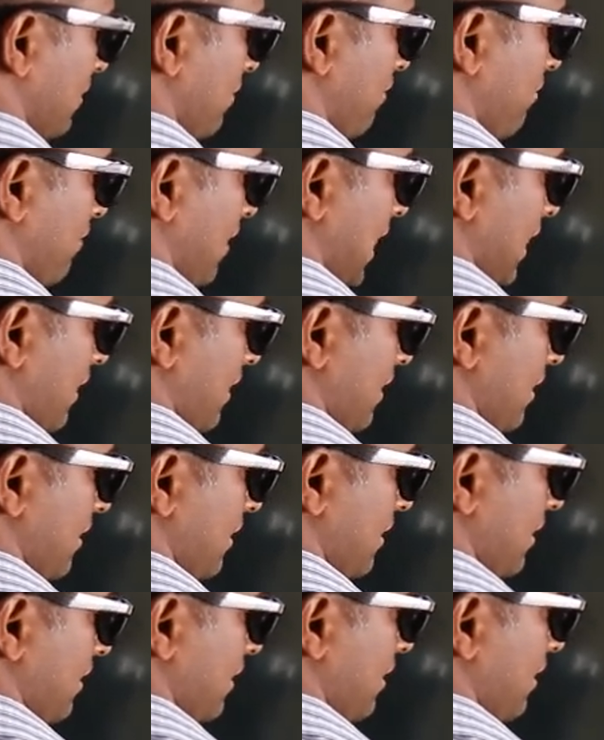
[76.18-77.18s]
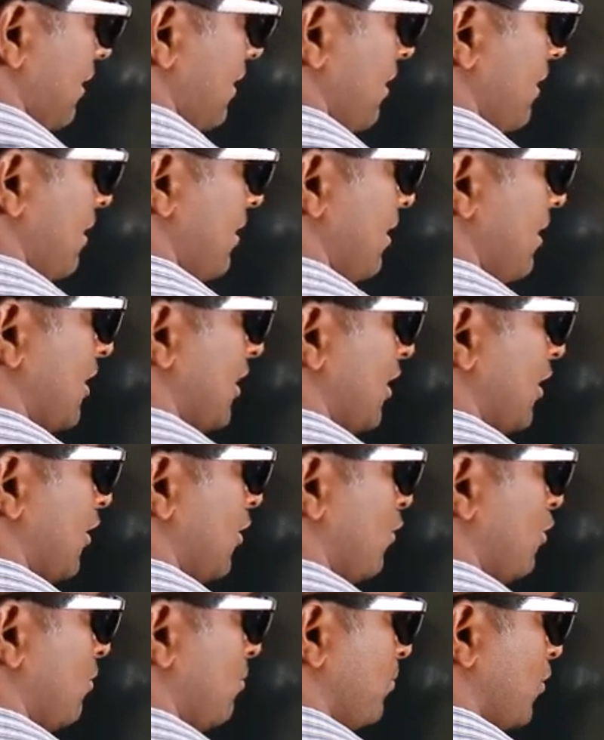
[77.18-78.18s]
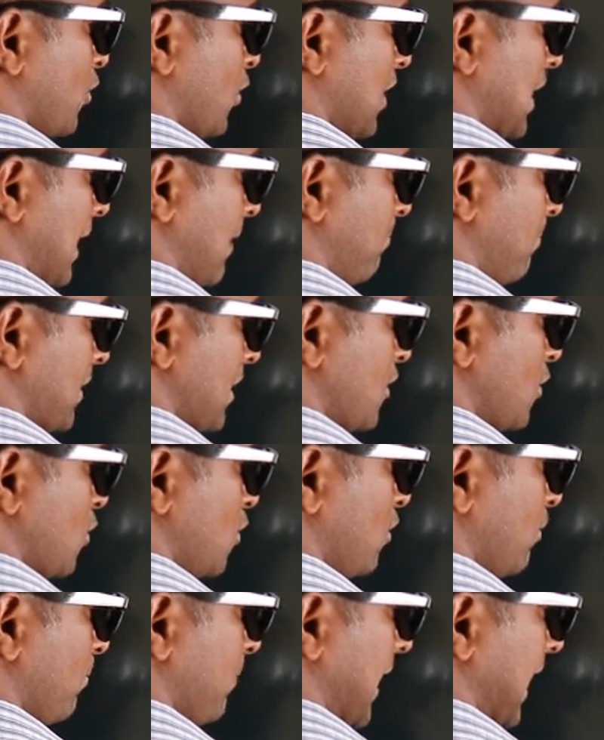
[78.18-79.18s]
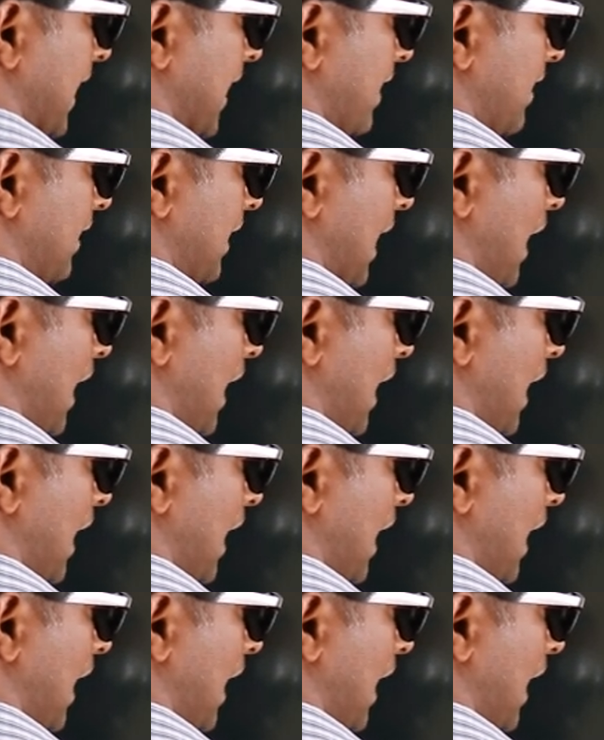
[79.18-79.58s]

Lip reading: 1. No more numbers to bring it